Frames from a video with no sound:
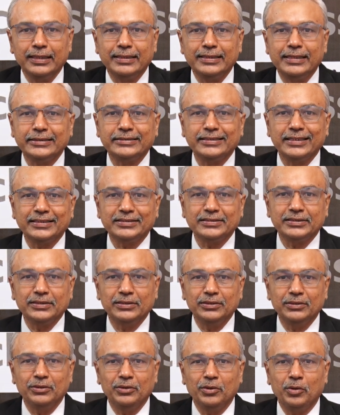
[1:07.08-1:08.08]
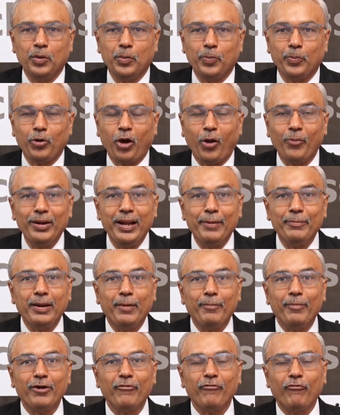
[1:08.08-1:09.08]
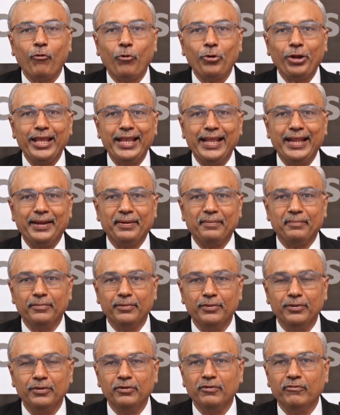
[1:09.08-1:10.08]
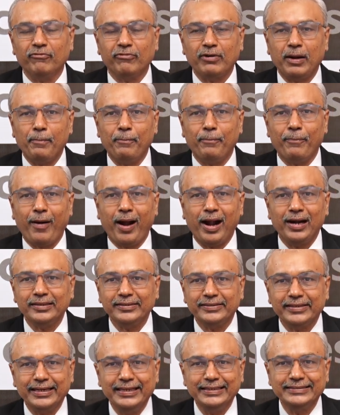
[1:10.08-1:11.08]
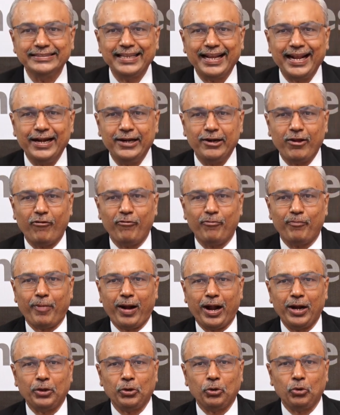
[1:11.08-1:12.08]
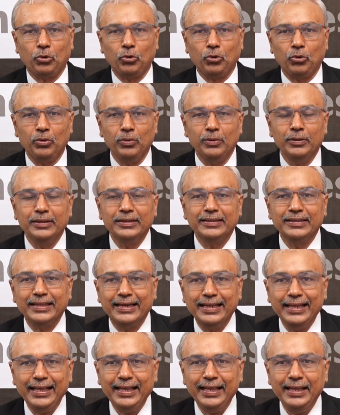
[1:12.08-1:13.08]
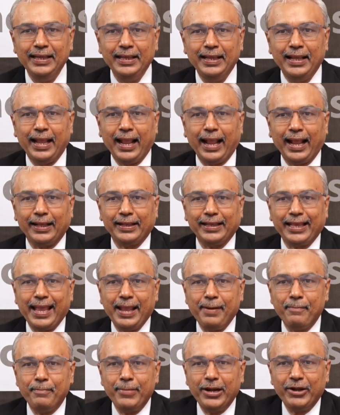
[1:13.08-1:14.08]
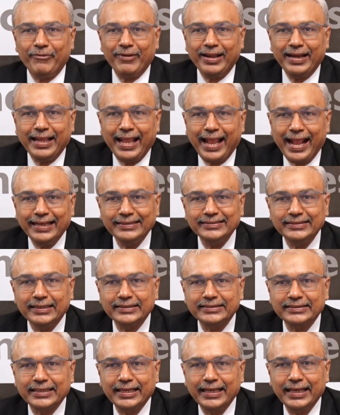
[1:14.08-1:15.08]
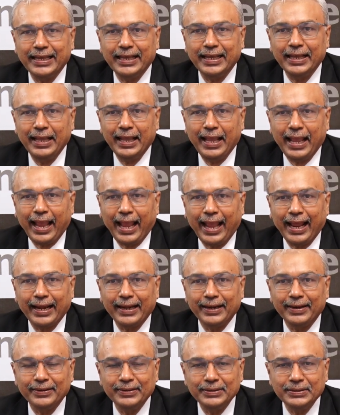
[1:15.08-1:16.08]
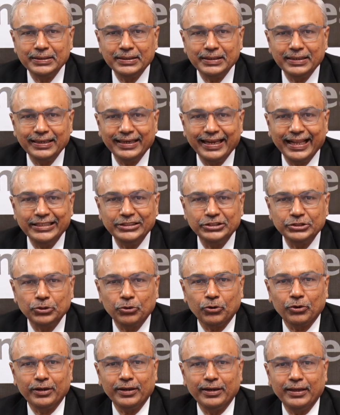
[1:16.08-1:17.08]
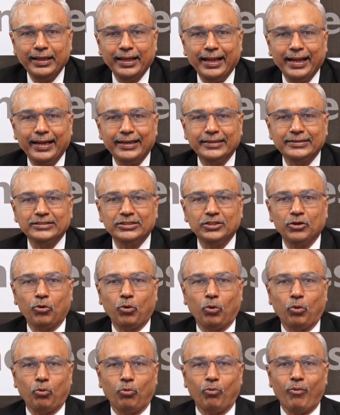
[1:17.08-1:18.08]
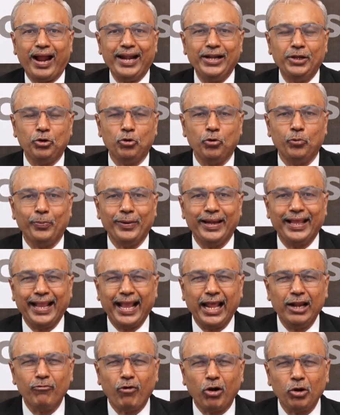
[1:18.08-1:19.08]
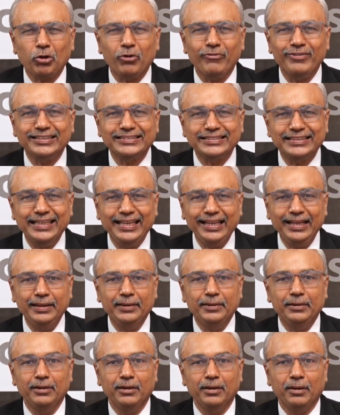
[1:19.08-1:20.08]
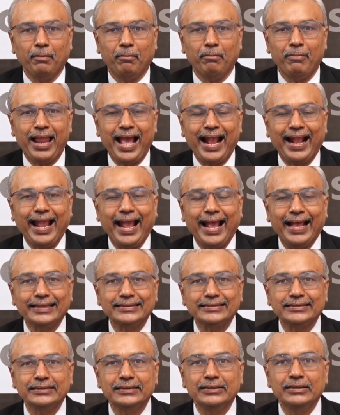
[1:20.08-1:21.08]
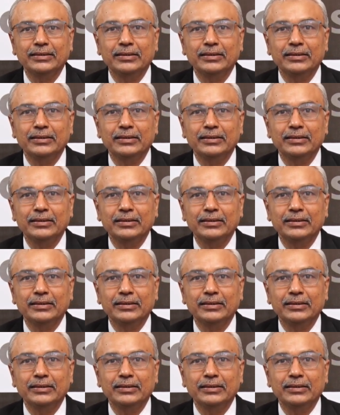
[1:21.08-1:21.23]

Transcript: this is problem number 14 from part 3, second of part 3, game between Azarsky and Lelchuk. It's white to play, and what do we see? Black has